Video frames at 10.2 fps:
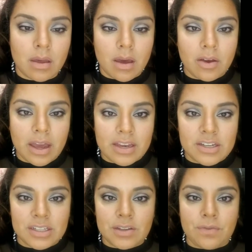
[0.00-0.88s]
Okay,
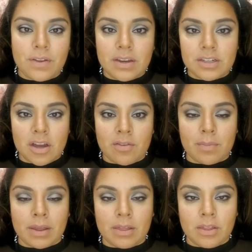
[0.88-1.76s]
just to finish off
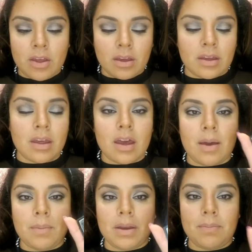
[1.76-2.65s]
my look,
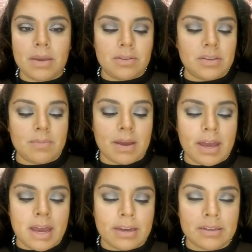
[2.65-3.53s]
I'm going to be using my
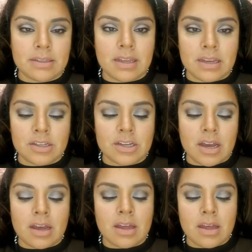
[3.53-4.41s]

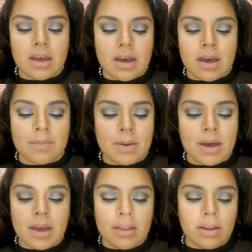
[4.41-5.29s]
Anastasia
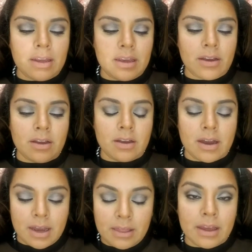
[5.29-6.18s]

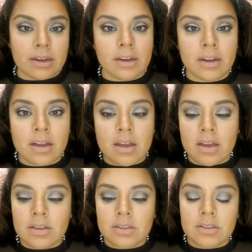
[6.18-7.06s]
highlighter.
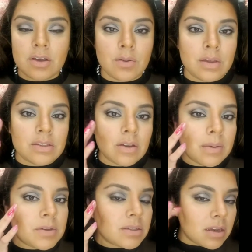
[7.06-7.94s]
So this one,
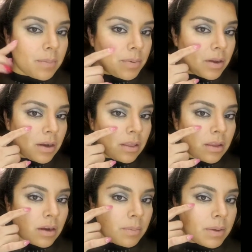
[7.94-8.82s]
I'm just going to put a
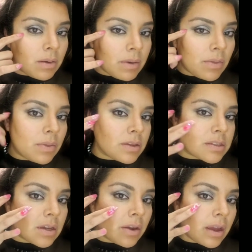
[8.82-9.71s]
little bit around
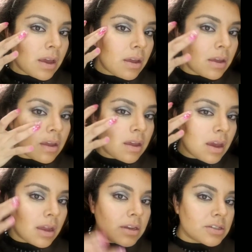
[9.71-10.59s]
this area,
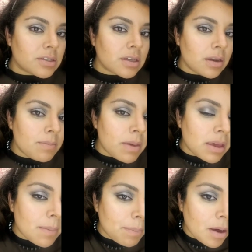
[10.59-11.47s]
and it's just going to
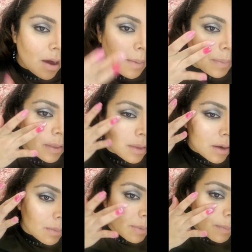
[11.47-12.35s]
make it pop a
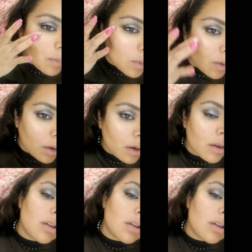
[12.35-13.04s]
little bit more.